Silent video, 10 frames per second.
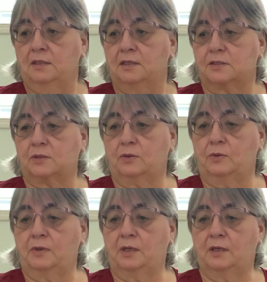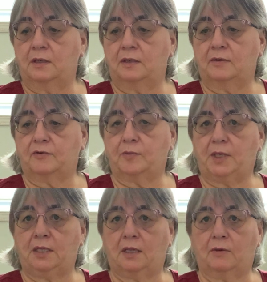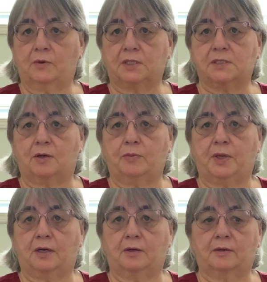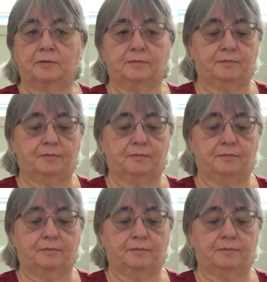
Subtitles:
So for me, that works out better.